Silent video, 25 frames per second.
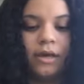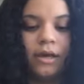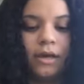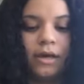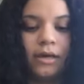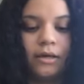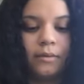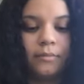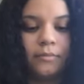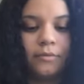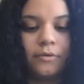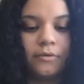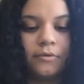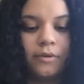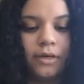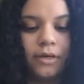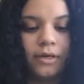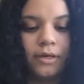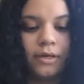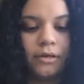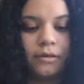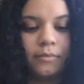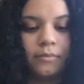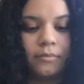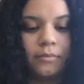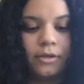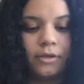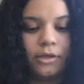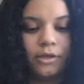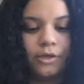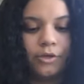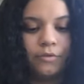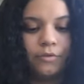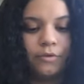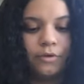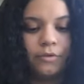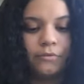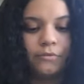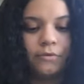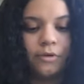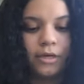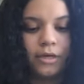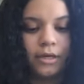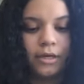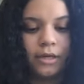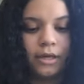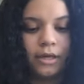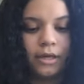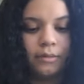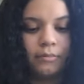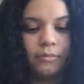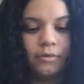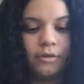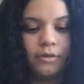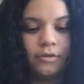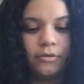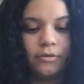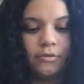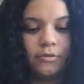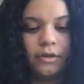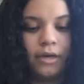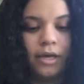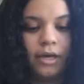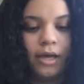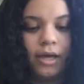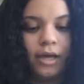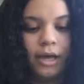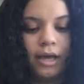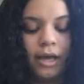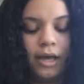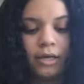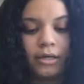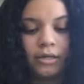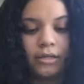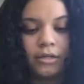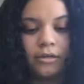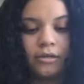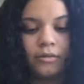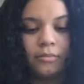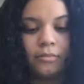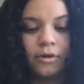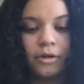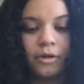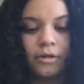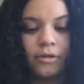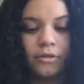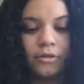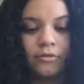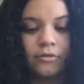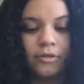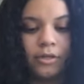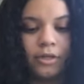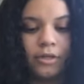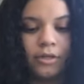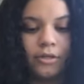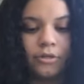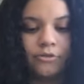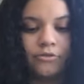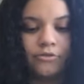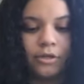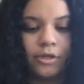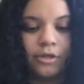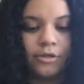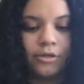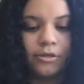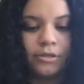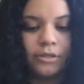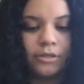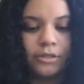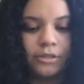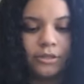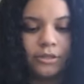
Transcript: I am who I am, doing what I came to do, acting upon you like a drug or